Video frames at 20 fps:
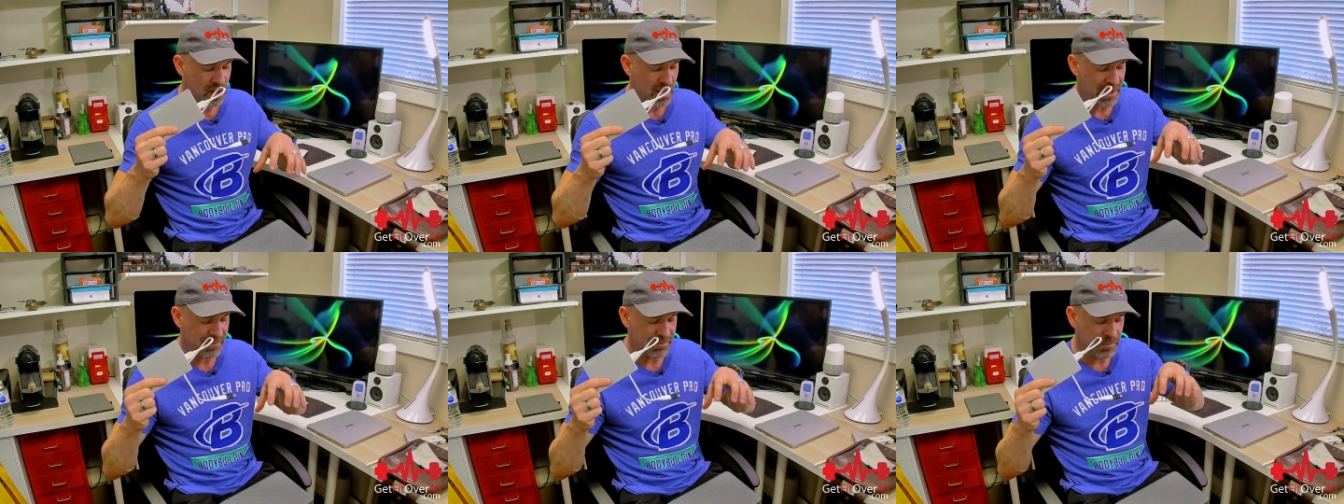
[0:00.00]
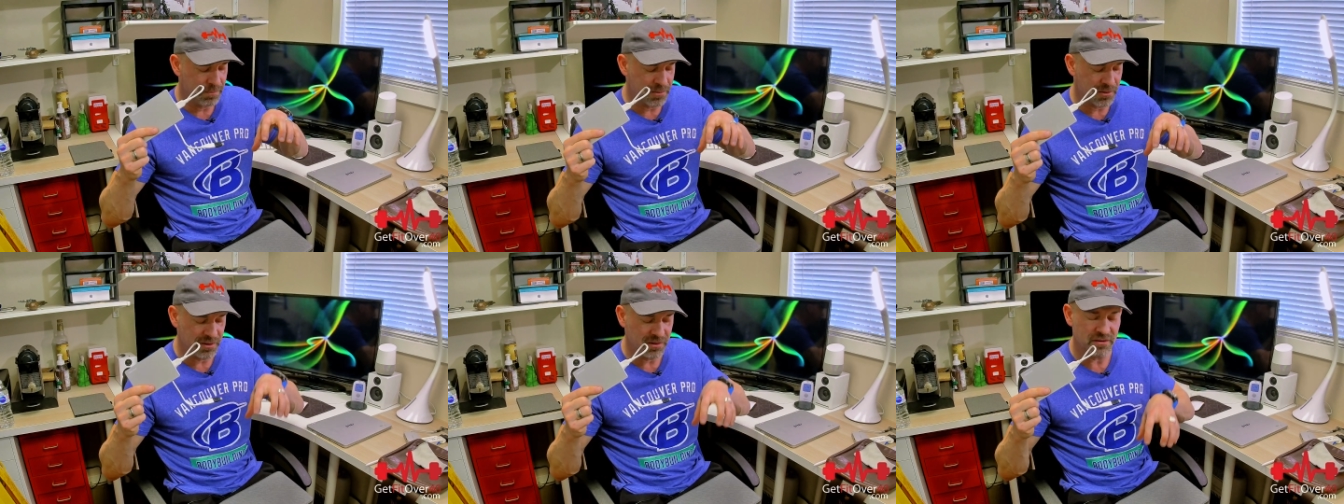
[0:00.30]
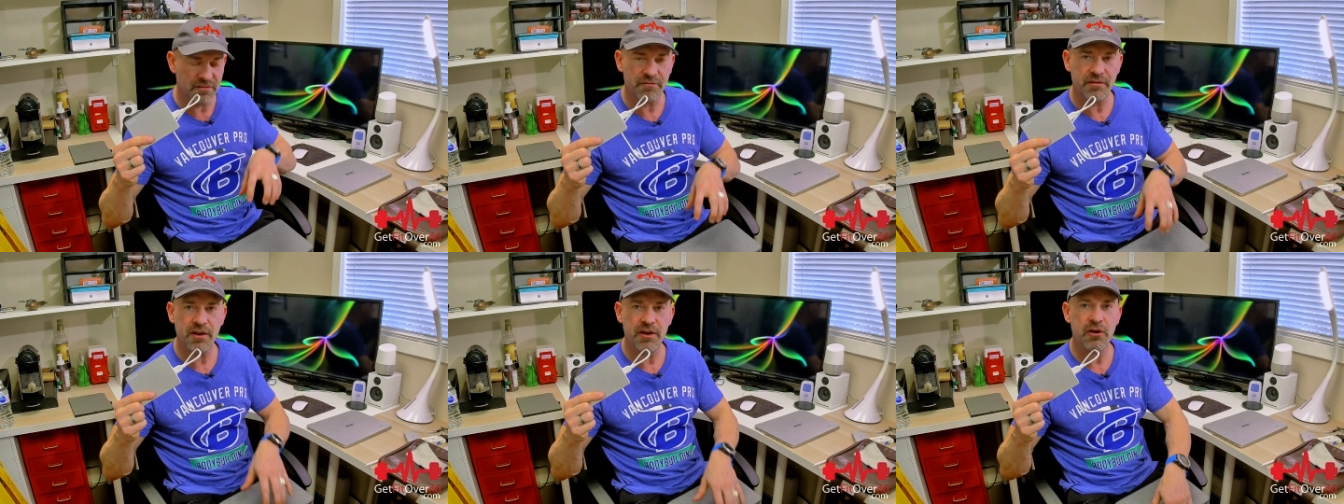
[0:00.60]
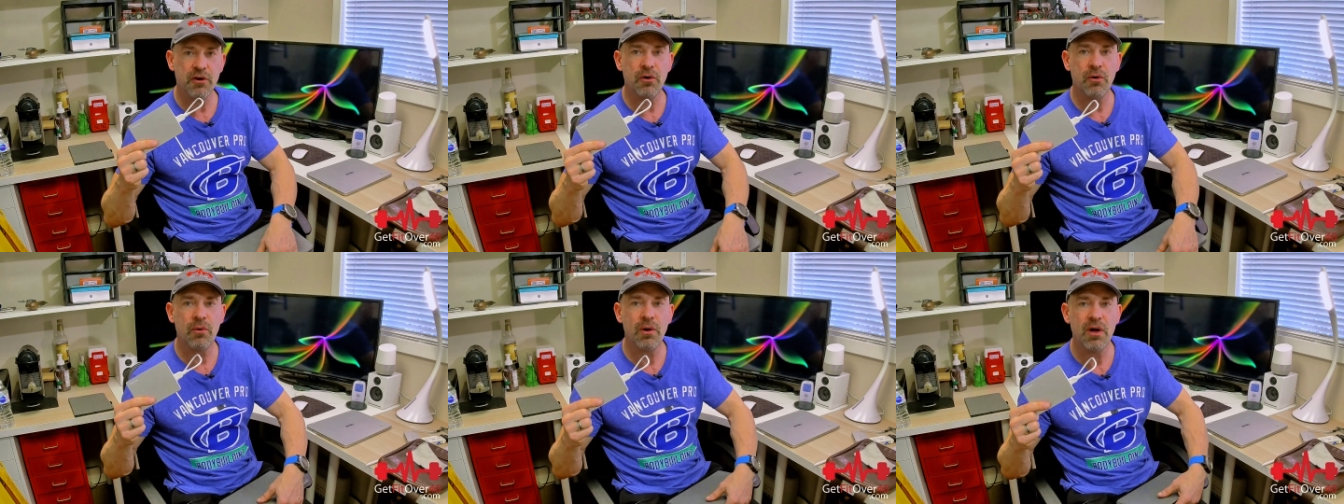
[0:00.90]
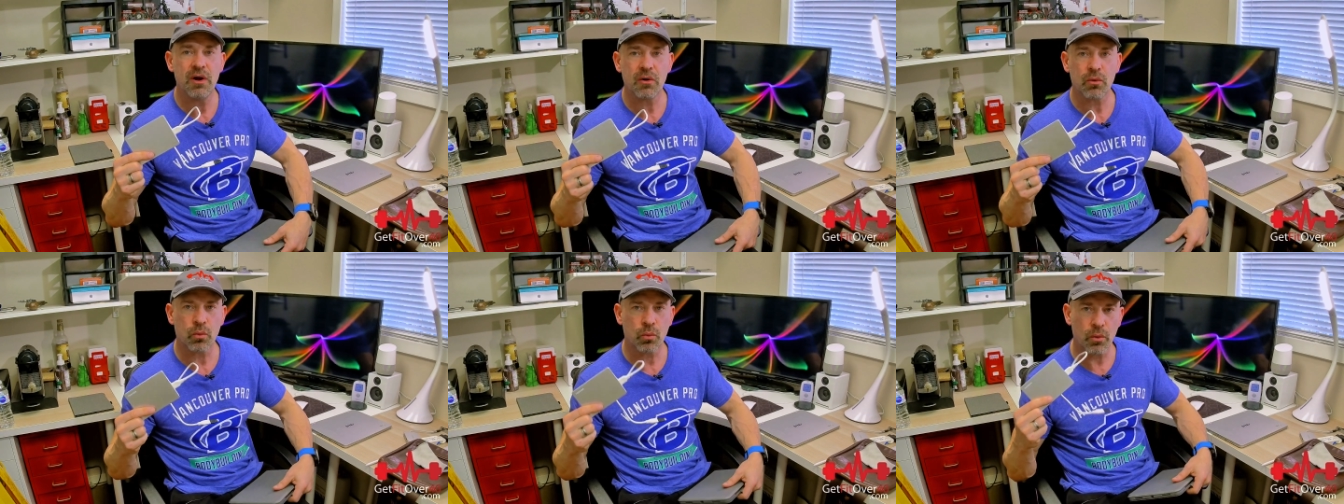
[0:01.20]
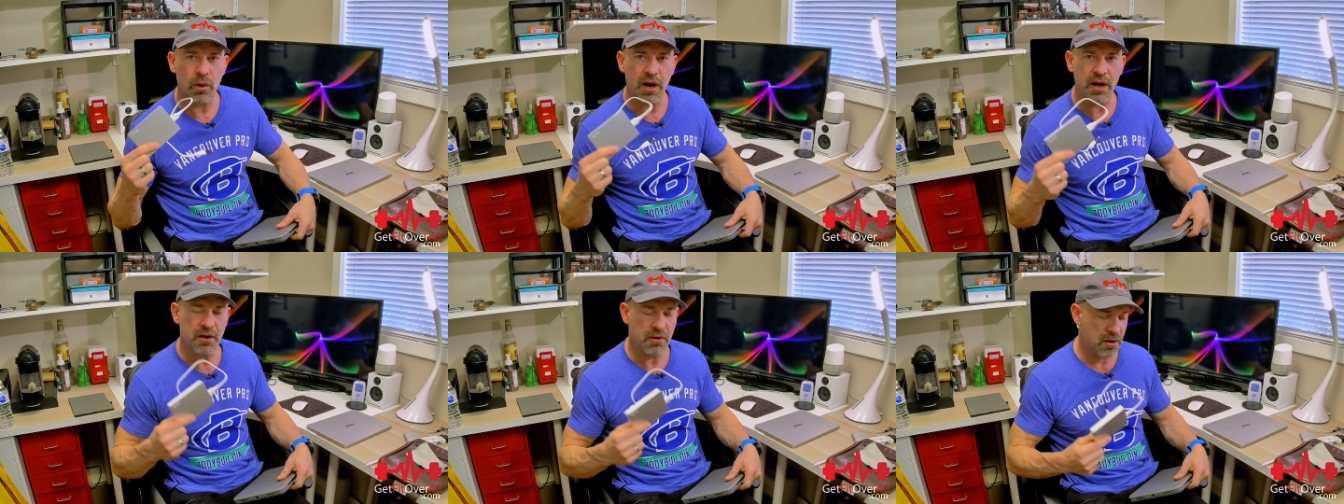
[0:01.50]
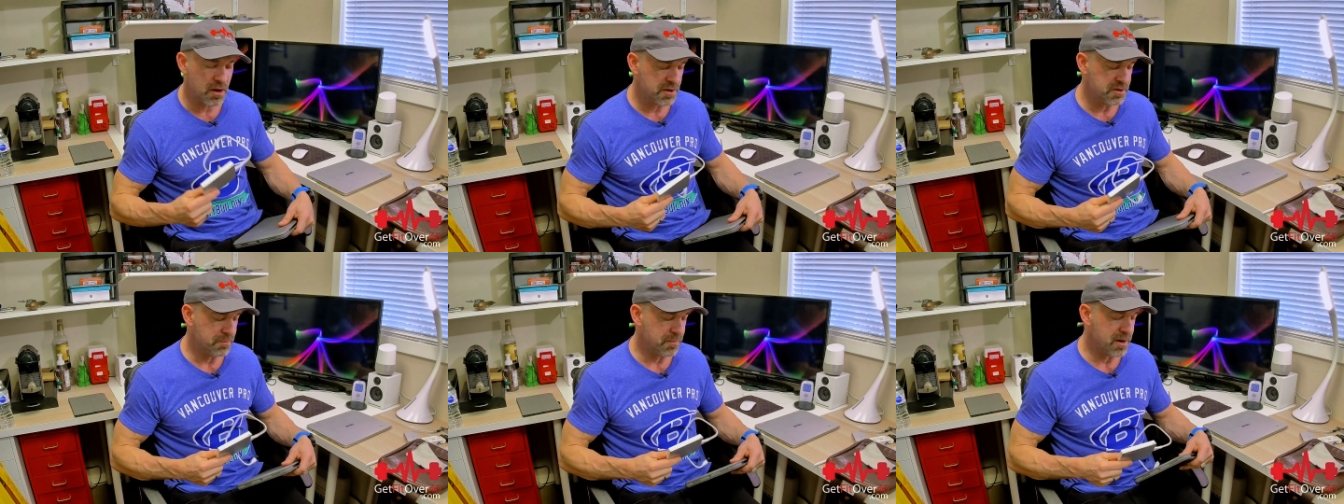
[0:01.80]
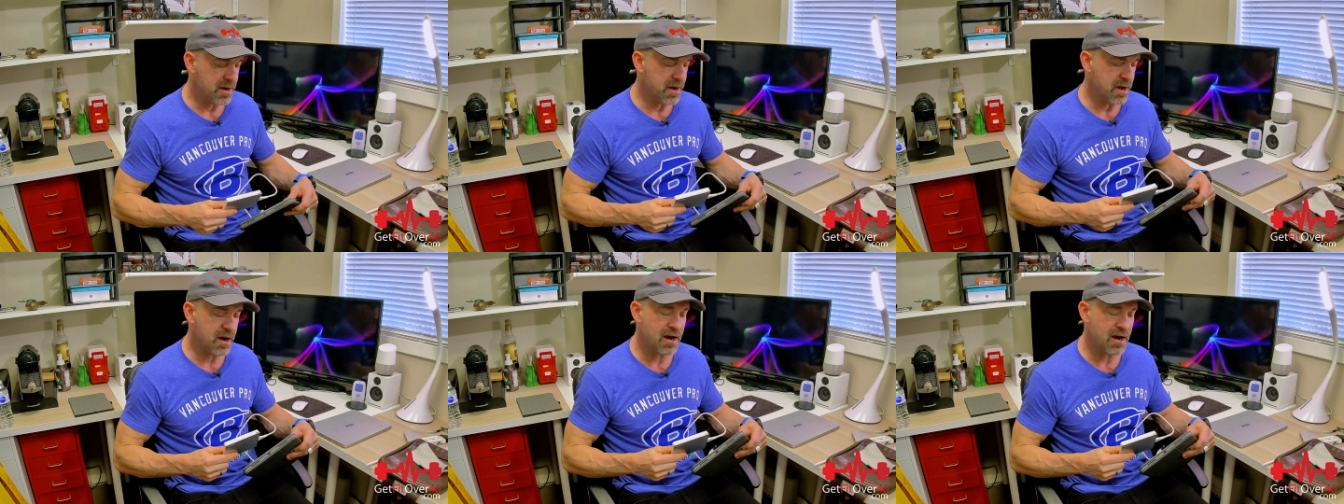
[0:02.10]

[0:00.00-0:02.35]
I'll be putting the video right onto my